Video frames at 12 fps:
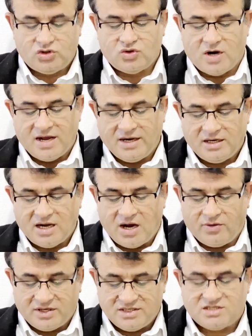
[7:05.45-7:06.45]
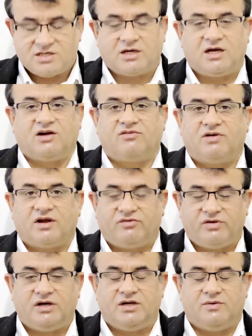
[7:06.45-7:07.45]
join our struggle for
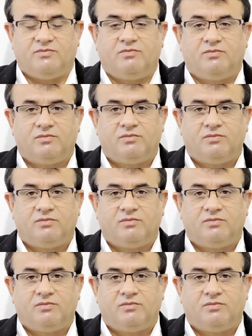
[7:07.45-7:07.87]
freedom.